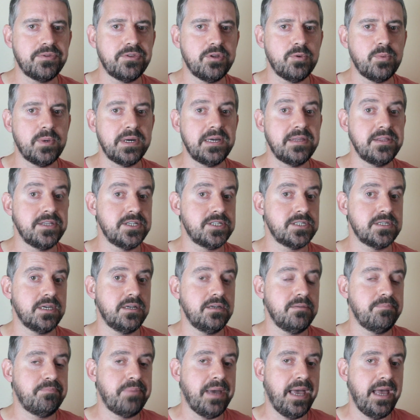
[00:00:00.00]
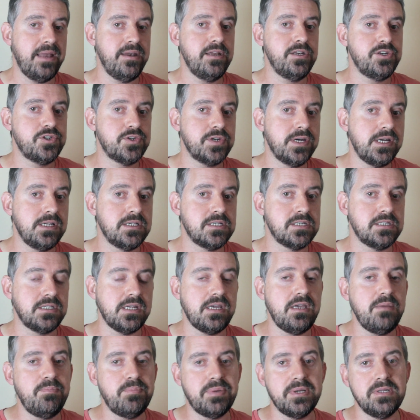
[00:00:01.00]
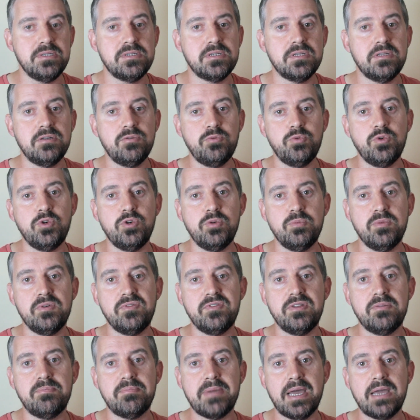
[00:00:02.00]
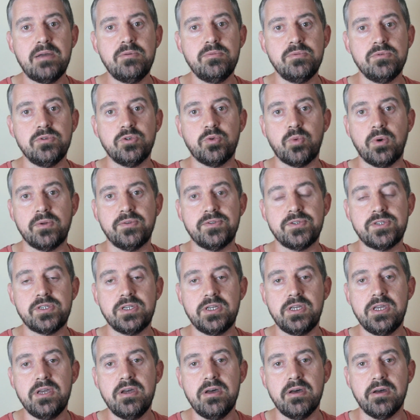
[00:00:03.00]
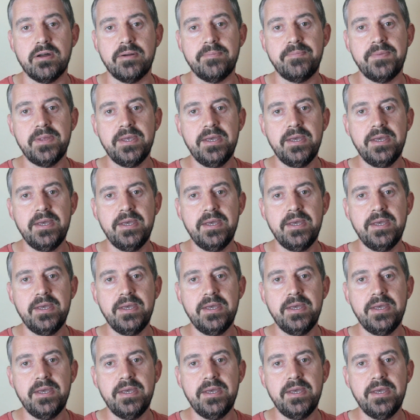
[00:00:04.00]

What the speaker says: the way the sun penetrates deep into the womb of the mound once a year,